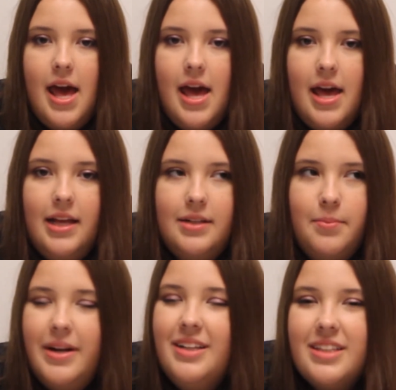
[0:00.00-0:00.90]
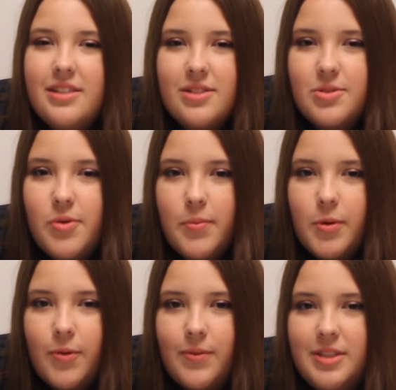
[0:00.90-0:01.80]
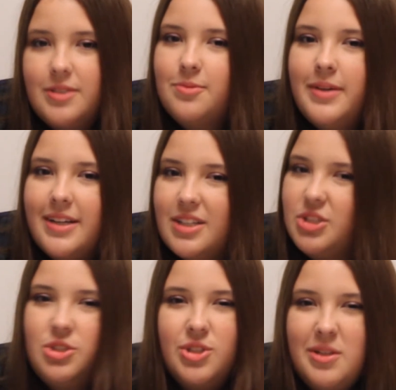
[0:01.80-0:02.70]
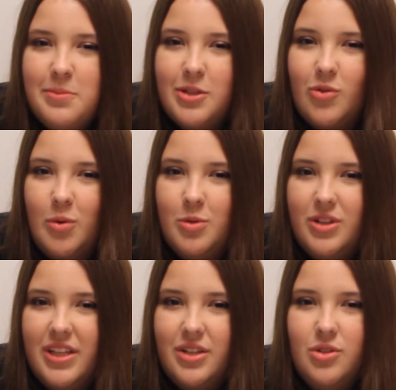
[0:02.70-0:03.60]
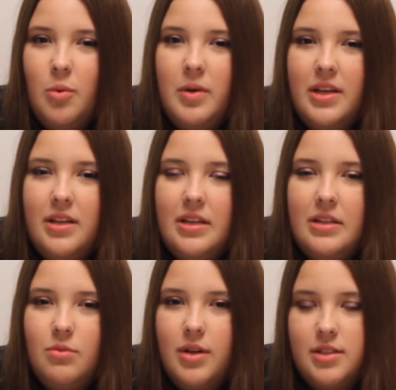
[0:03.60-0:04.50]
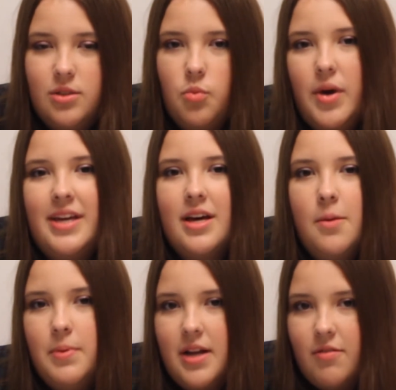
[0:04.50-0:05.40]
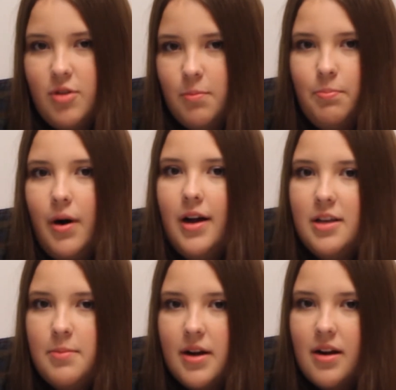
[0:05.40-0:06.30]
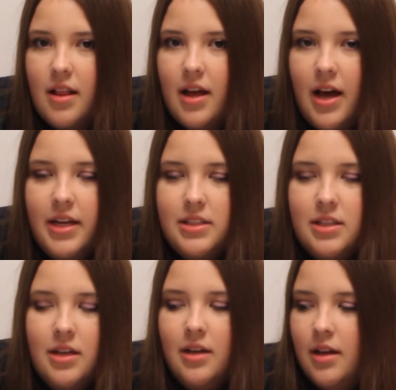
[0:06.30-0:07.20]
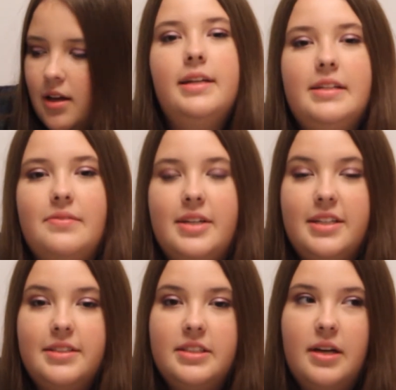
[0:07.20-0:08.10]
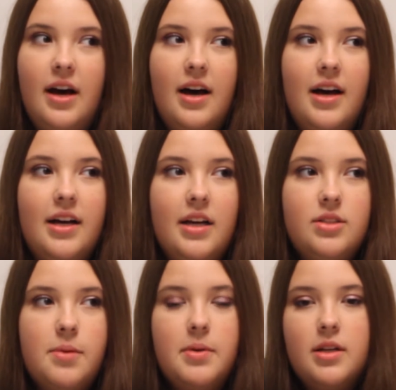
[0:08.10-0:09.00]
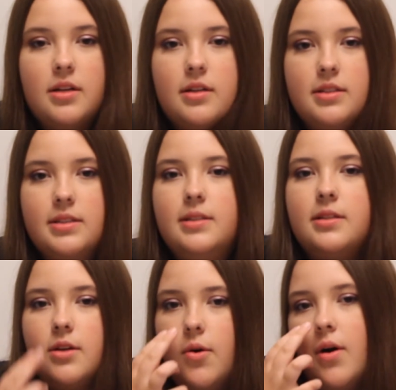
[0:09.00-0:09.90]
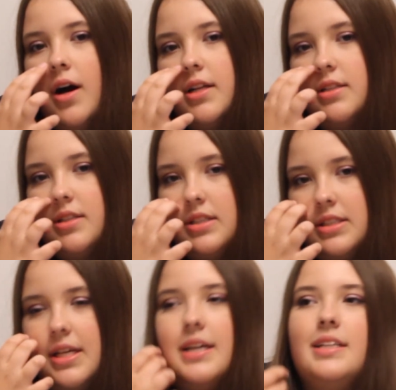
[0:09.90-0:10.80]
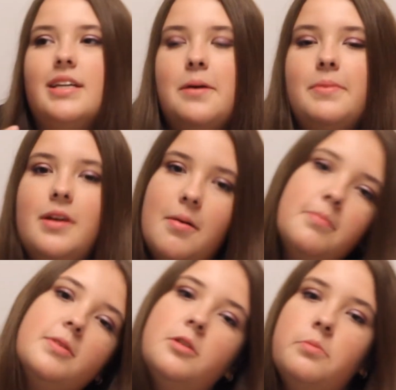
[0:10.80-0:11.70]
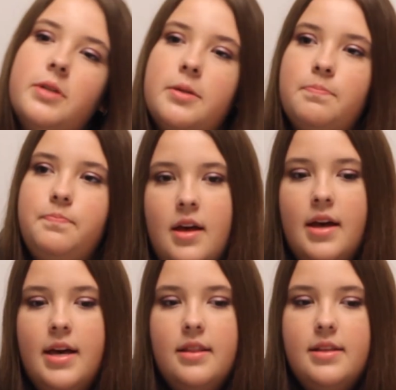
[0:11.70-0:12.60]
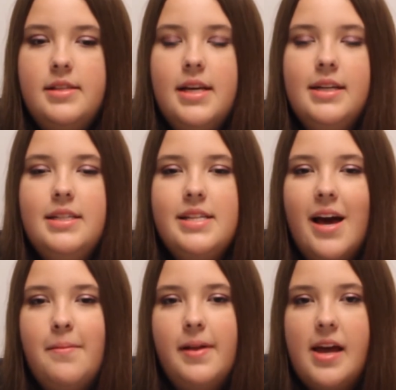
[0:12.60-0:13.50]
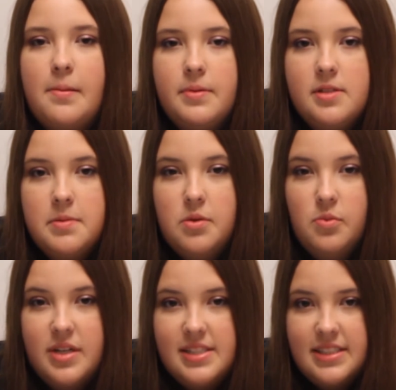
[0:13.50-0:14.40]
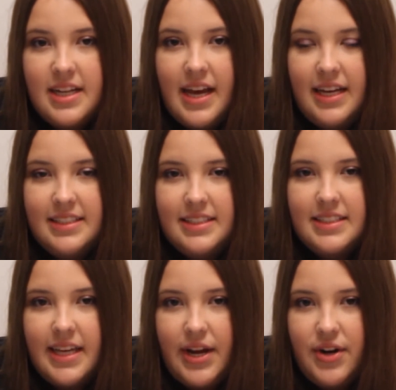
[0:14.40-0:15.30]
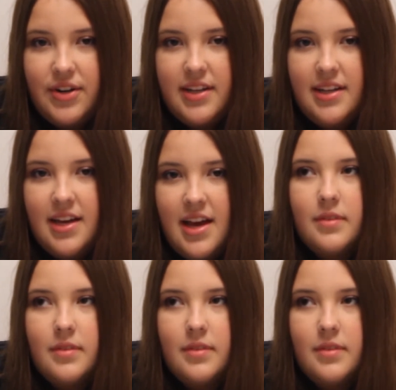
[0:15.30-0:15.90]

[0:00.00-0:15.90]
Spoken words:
And apparently it's normal, which is weird. It shouldn't be normal. Like, nobody wants to wake up and have their body paralyzed. Anyways, so I'm gonna go on to the second time it happened to me. The second time it happened to me wasn't as scary.